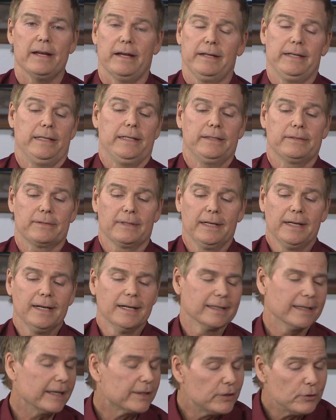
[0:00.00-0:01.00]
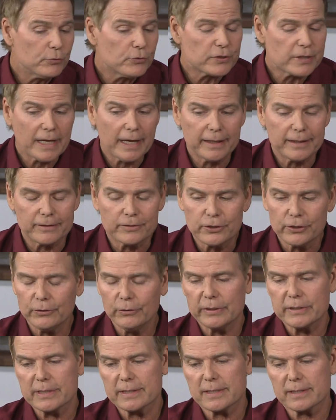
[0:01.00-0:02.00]
And like you said
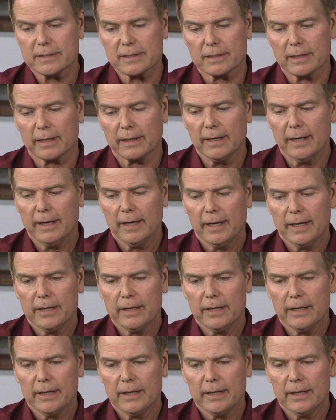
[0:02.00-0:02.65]
too, it's just like